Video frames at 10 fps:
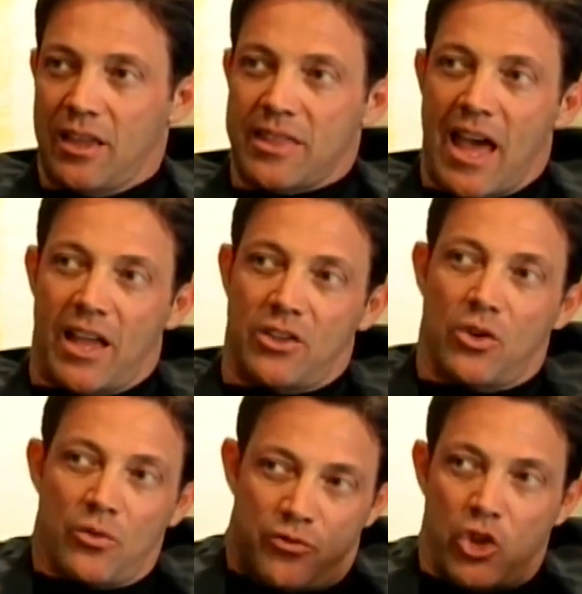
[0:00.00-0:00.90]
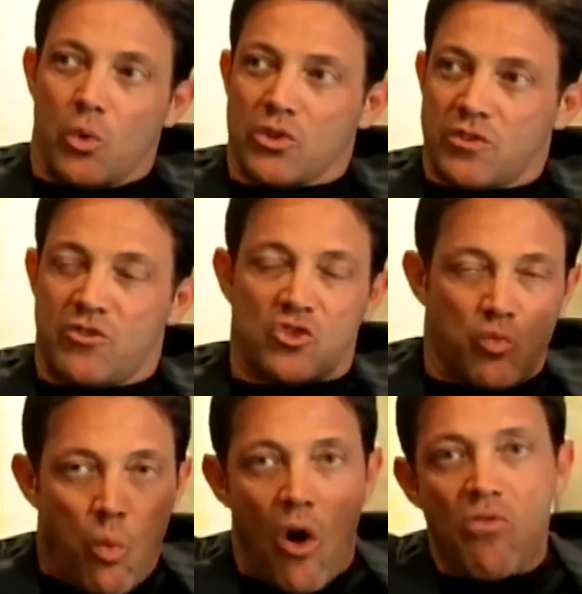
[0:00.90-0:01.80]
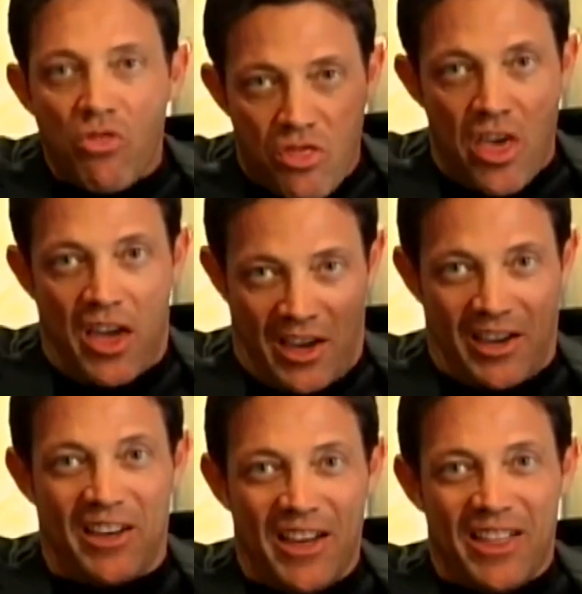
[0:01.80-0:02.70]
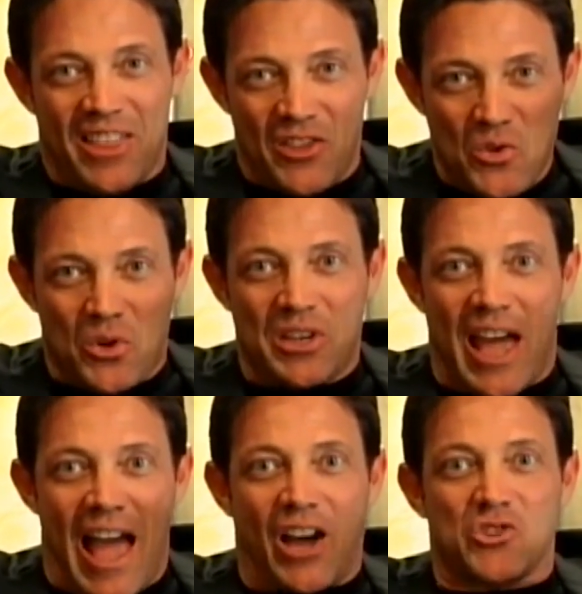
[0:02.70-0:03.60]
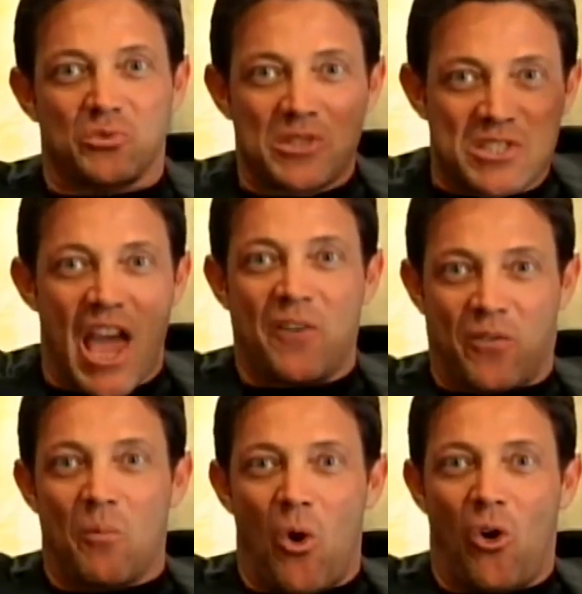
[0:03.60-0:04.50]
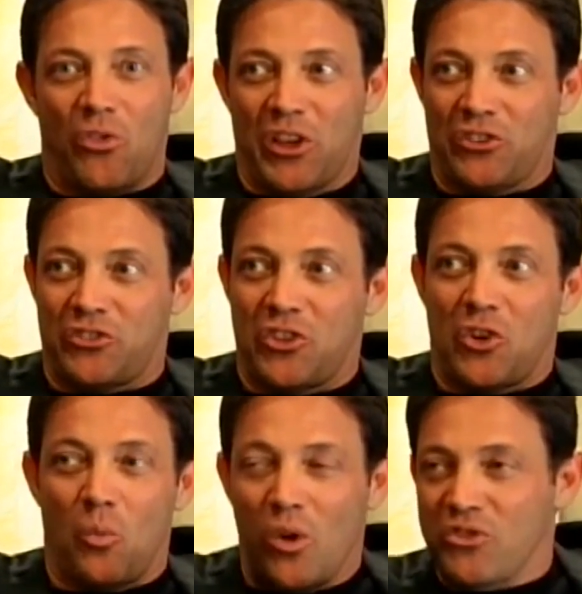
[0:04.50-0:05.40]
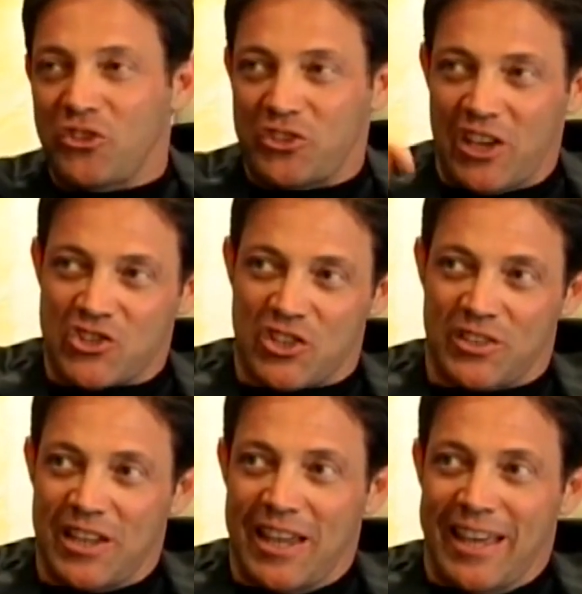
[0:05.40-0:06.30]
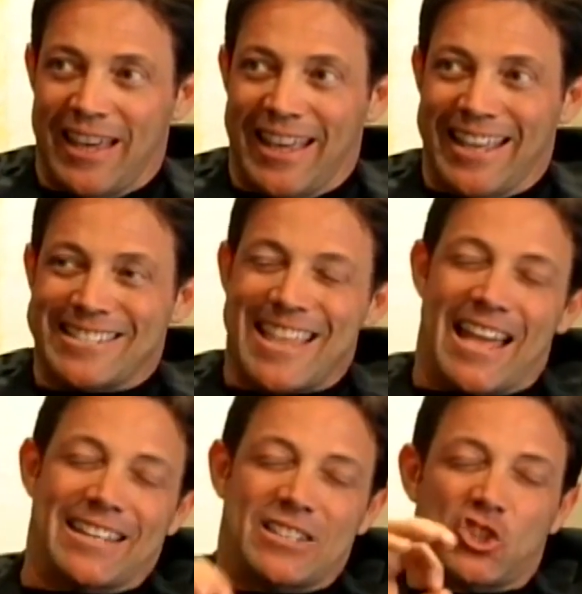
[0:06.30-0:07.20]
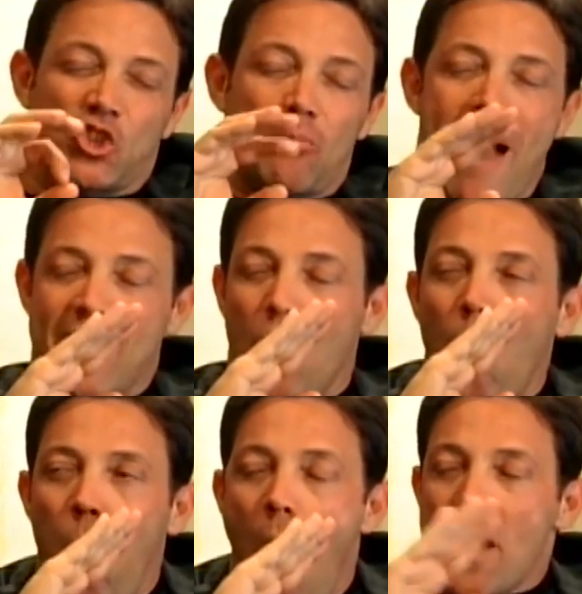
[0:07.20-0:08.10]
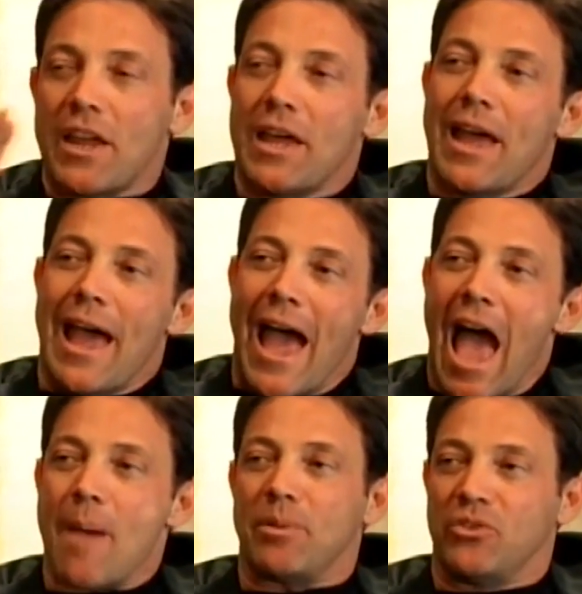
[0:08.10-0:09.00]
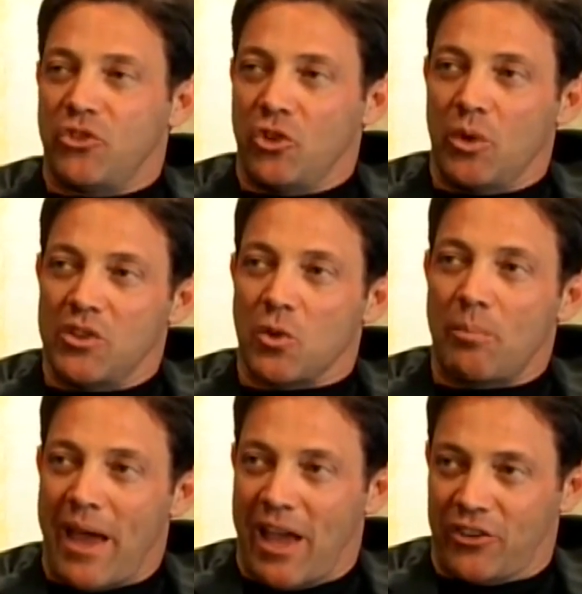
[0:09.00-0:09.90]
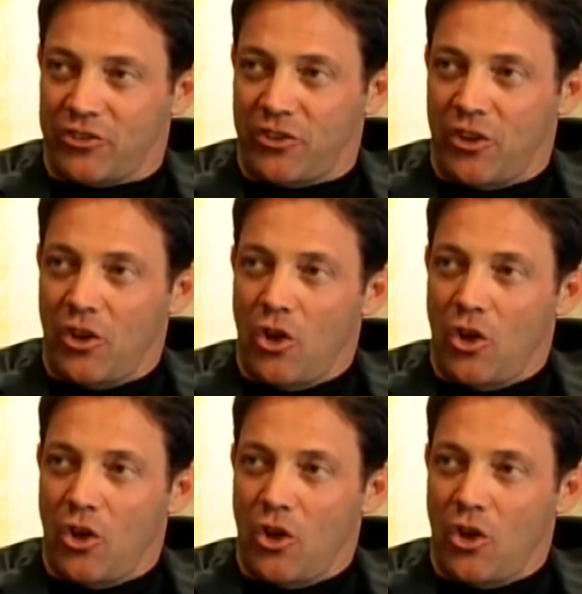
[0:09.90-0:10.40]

that your viewers, if there's one thing that you can actually get from all this, one distinction, it's that no matter what happened to you in your past,